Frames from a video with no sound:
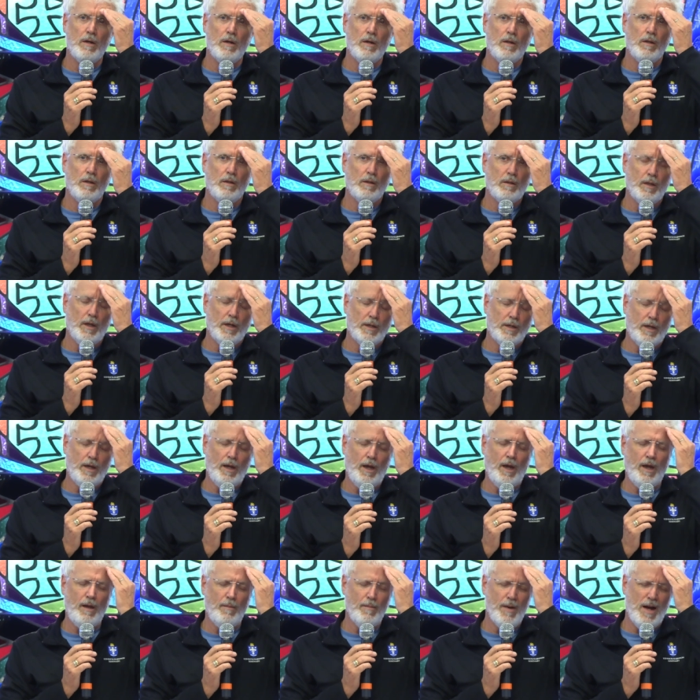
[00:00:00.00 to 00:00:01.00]
uh, that
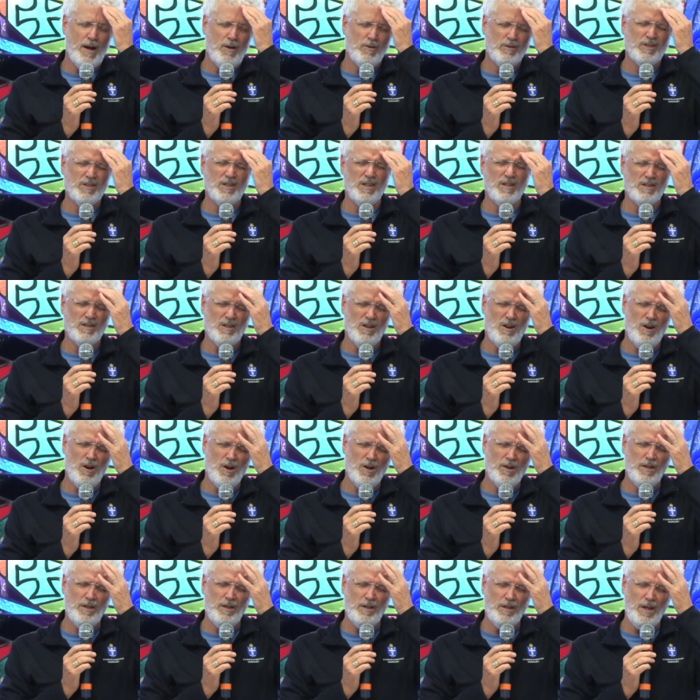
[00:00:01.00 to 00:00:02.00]
came out since the
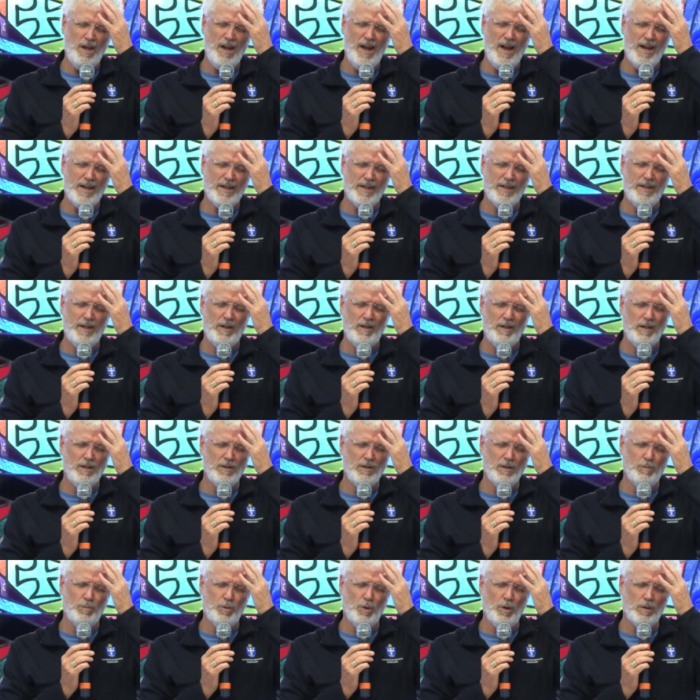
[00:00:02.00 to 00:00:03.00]
heart of the diaconate
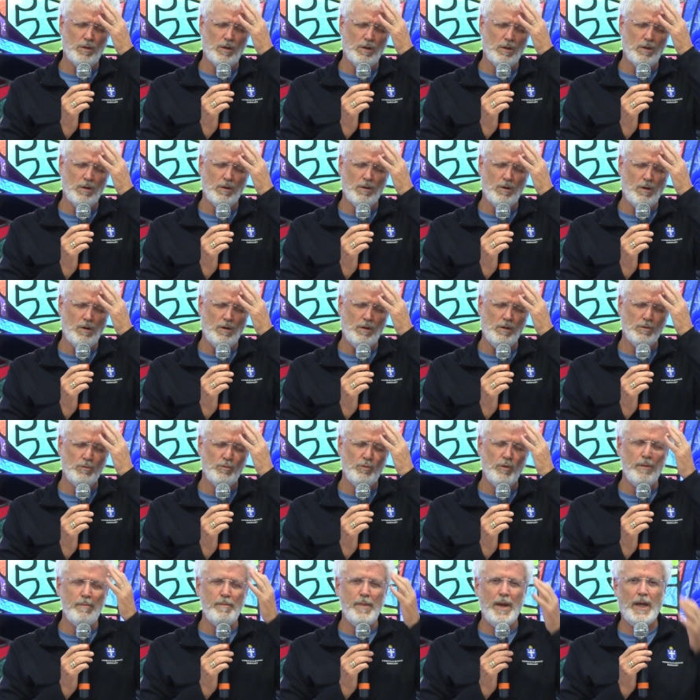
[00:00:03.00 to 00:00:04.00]
is a book
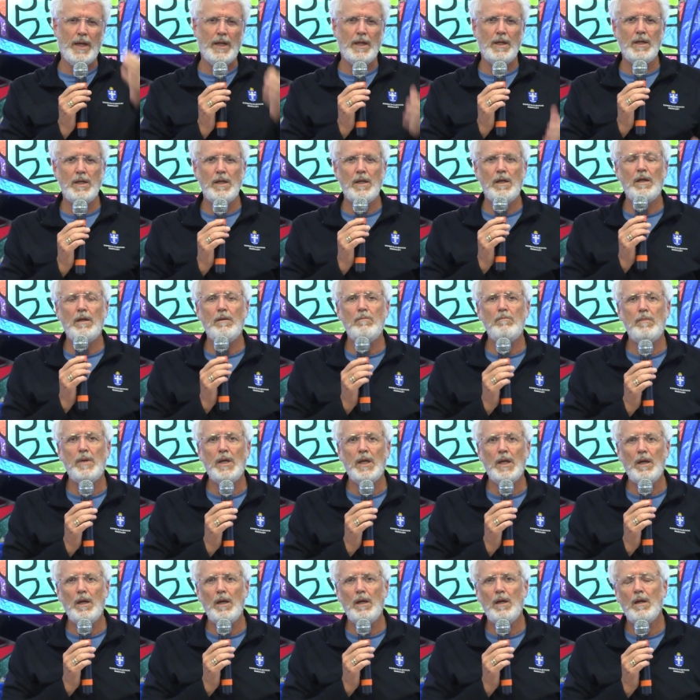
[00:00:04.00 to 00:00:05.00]
called Remain in
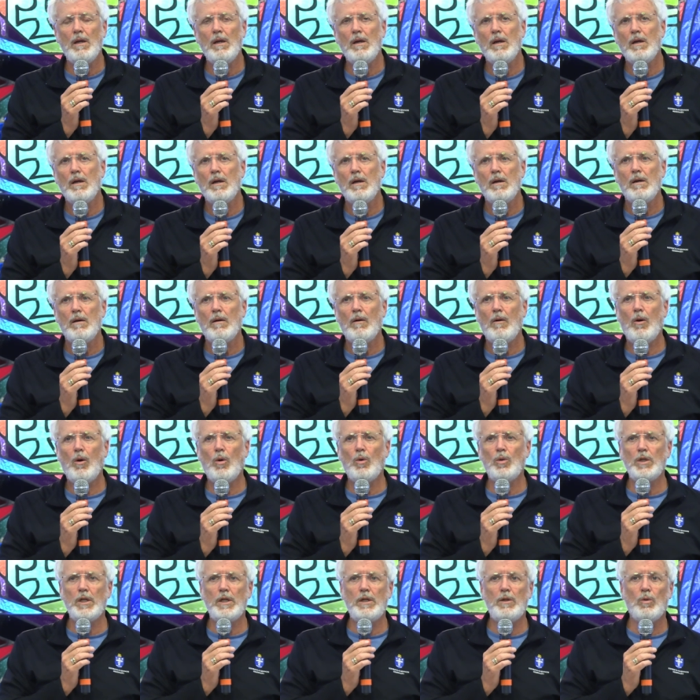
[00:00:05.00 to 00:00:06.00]
Me,
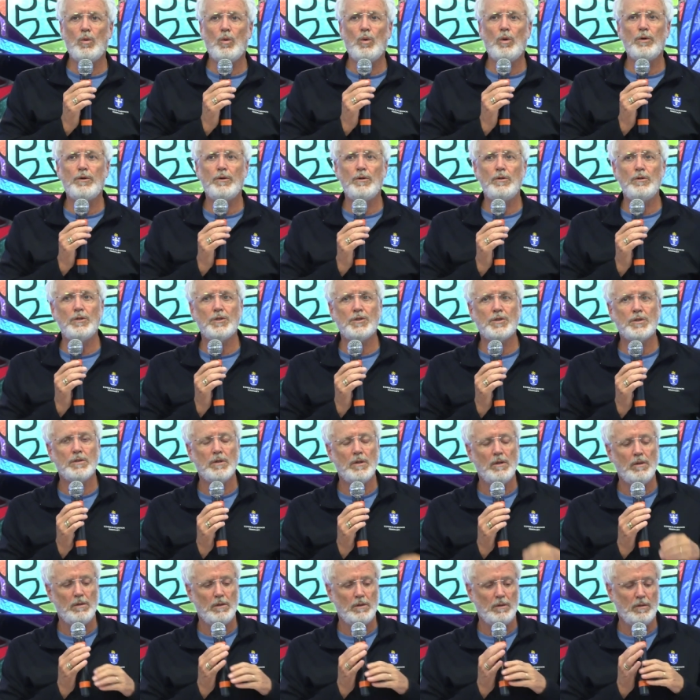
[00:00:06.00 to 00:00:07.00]
Holy
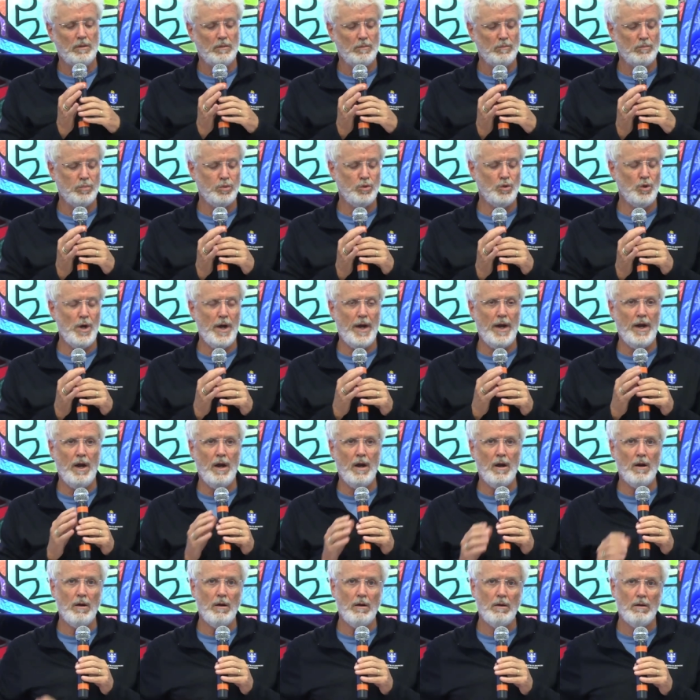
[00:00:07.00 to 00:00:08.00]
Orders,
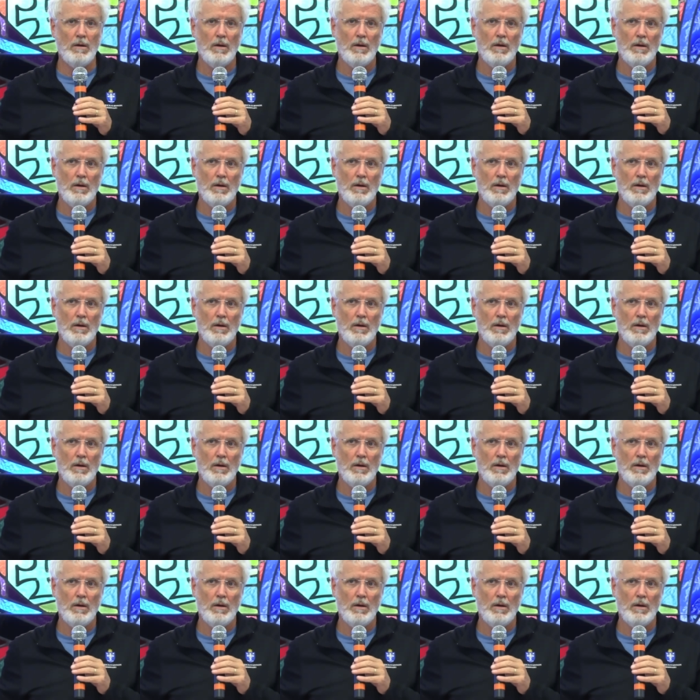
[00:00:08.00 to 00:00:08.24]
Prayer,